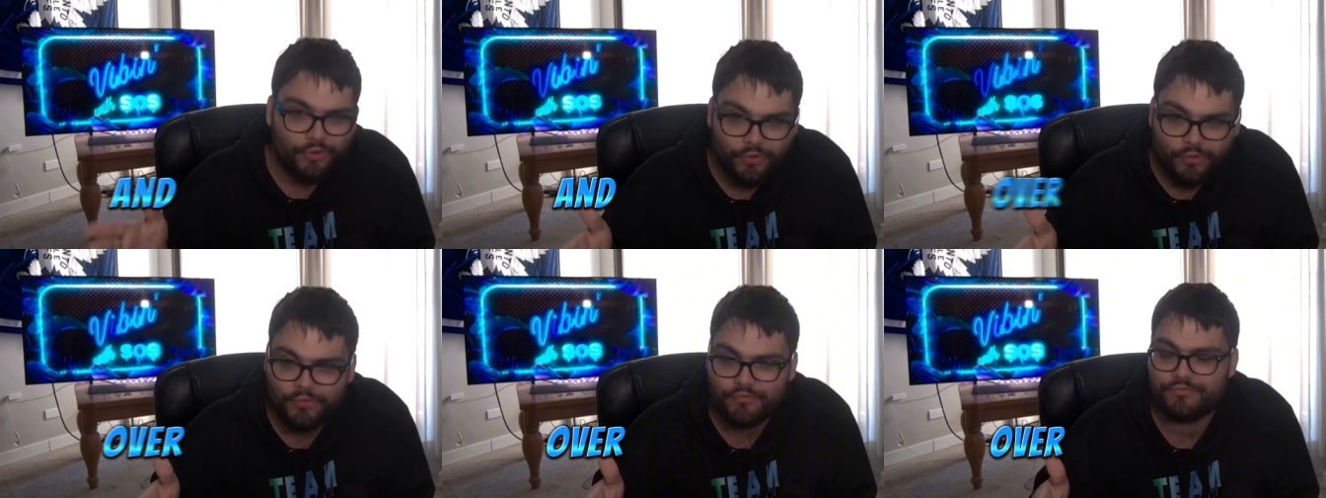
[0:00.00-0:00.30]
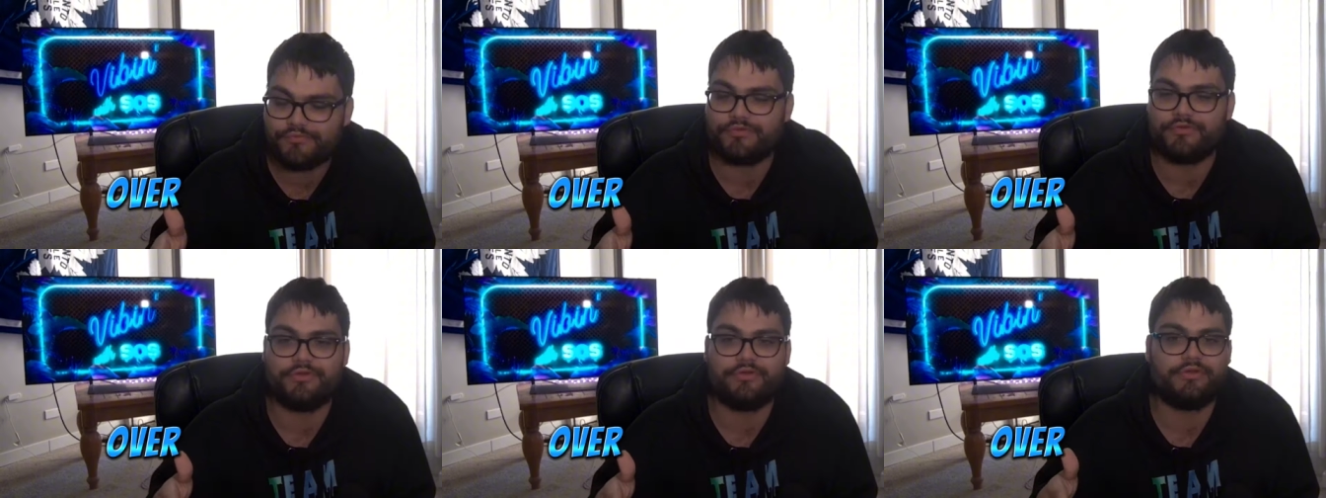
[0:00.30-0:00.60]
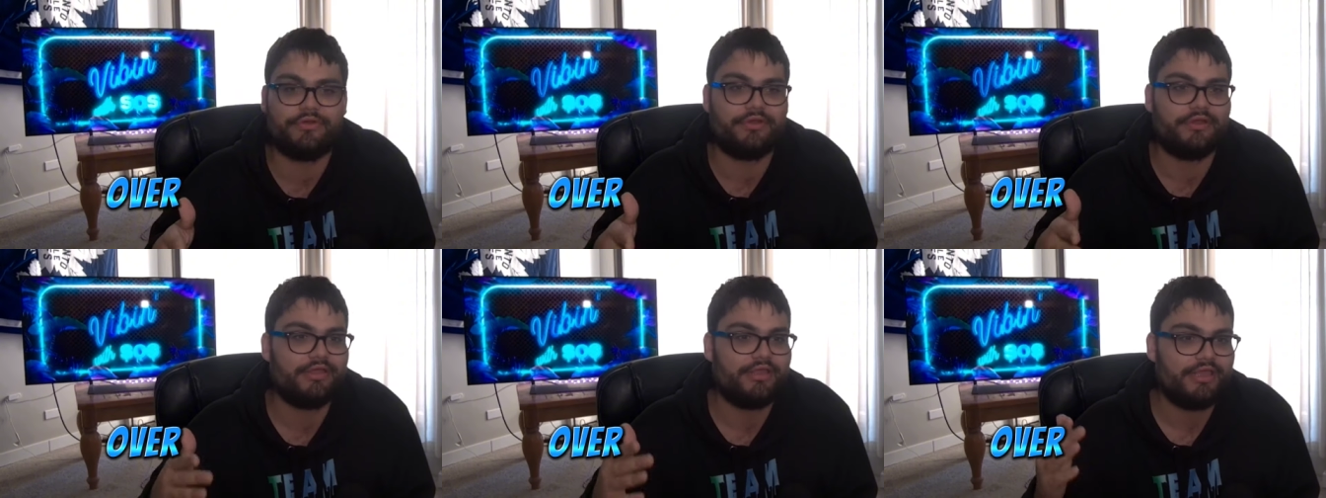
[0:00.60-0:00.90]

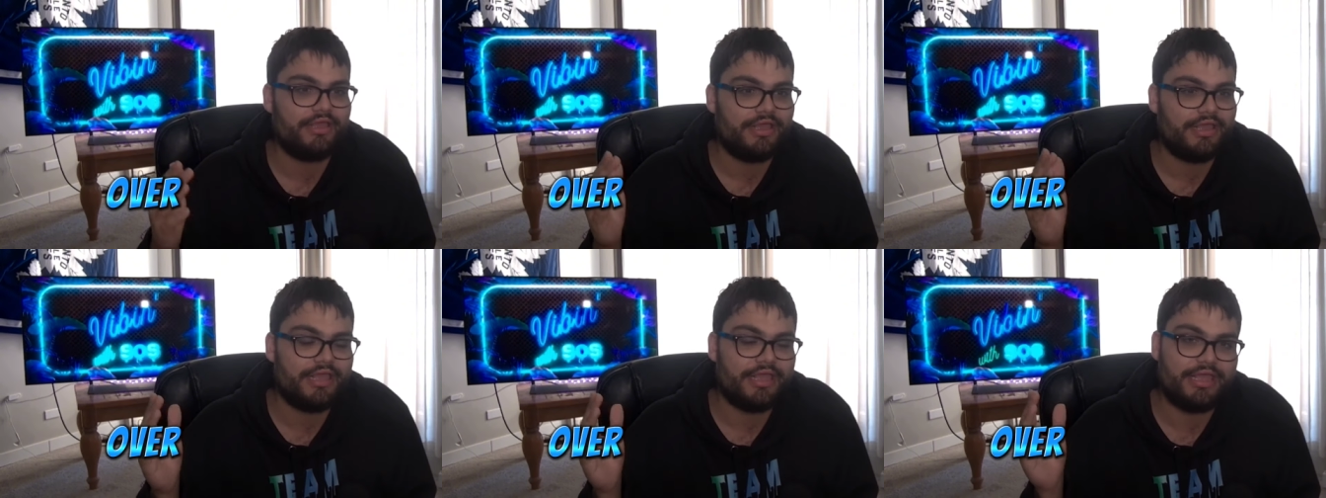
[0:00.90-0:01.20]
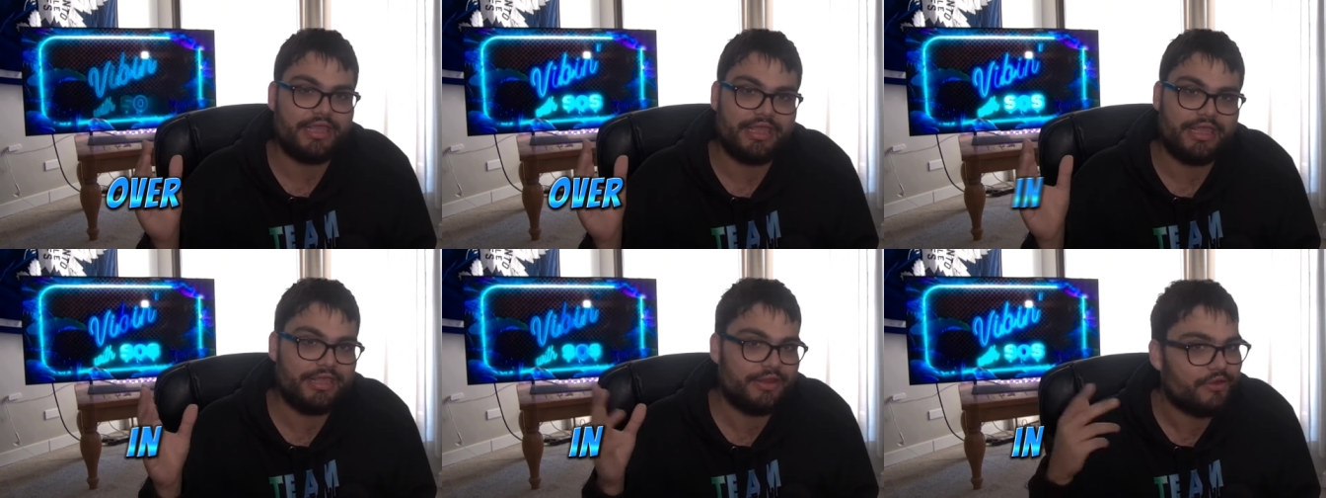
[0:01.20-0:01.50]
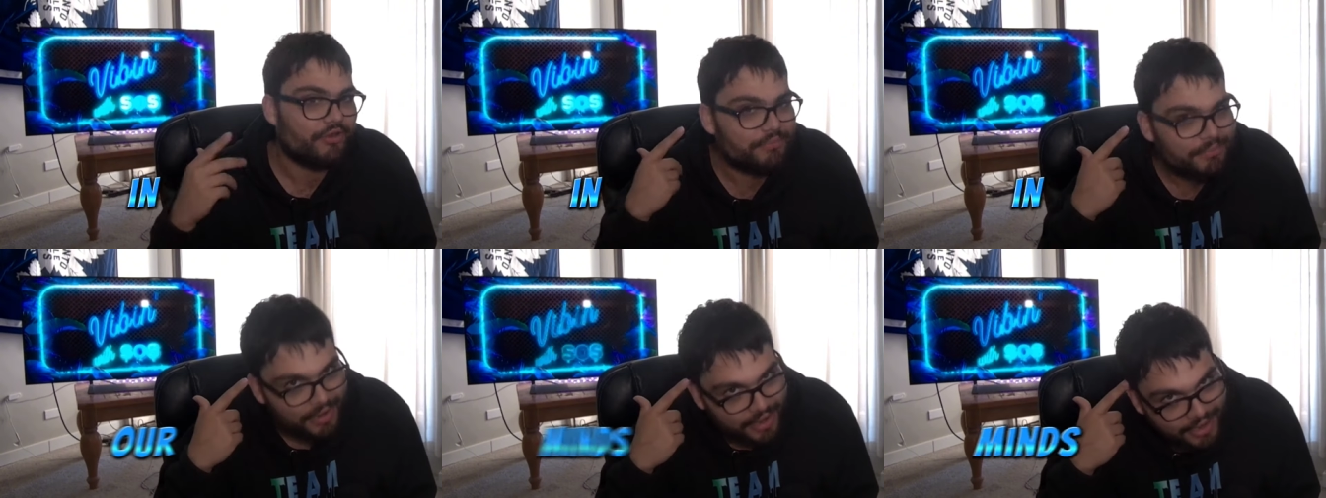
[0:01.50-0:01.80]
over in
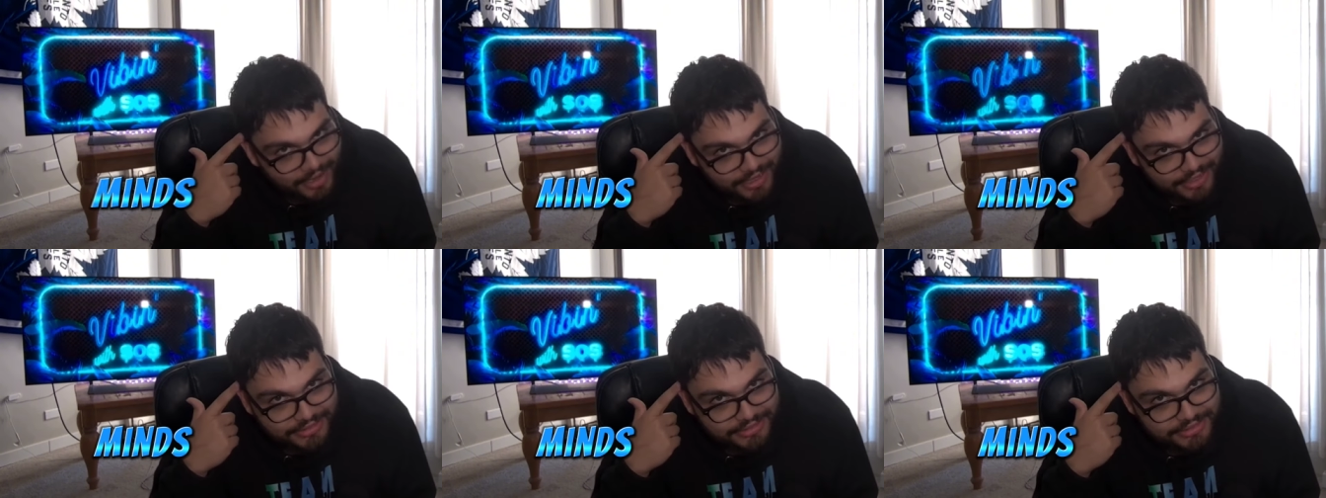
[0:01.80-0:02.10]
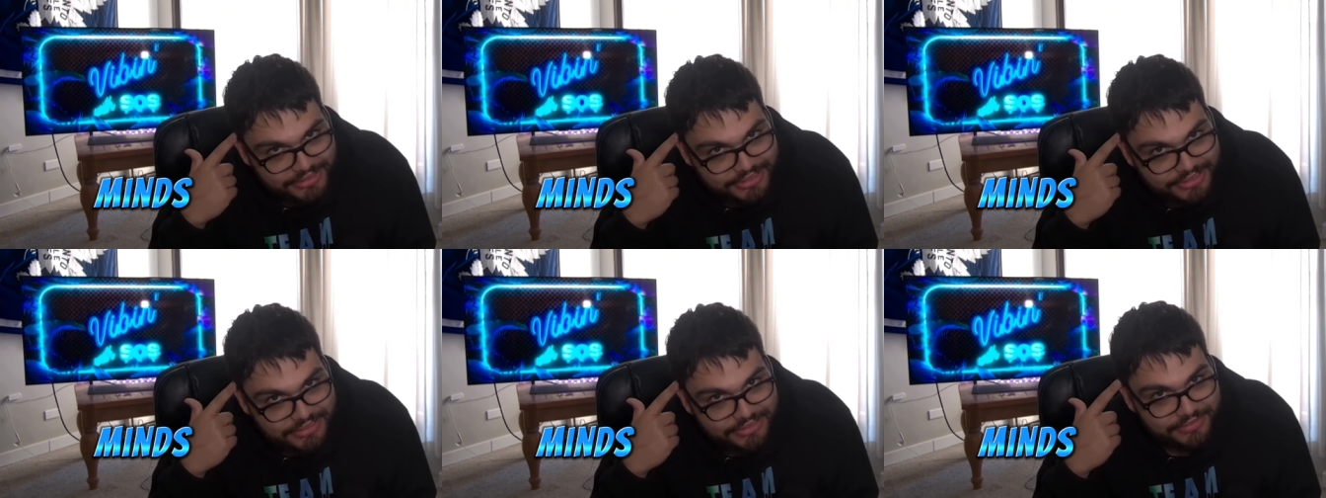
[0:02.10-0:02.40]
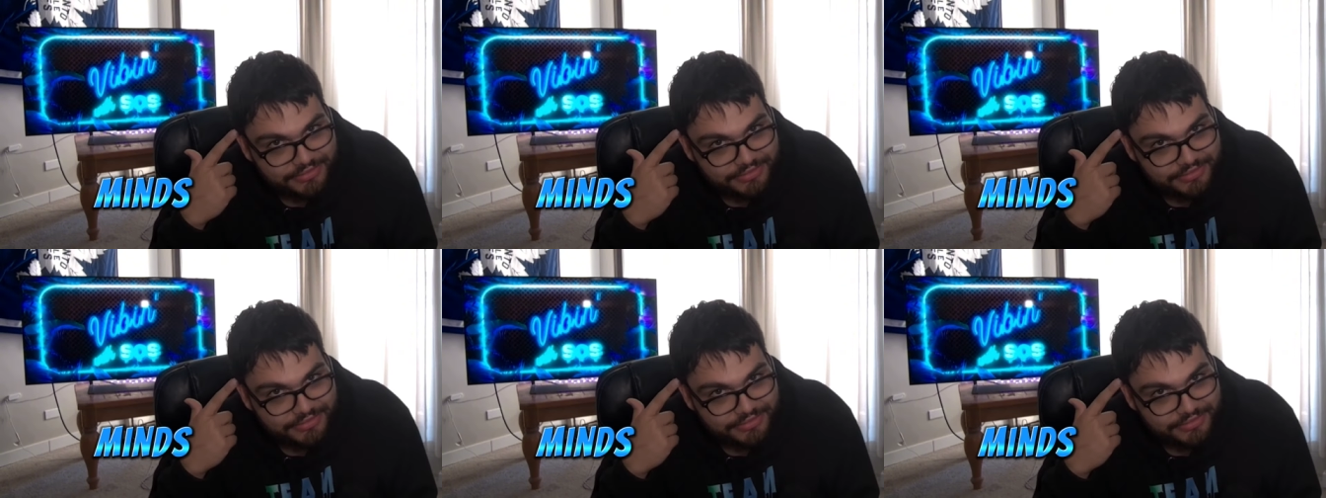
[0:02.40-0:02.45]
our minds,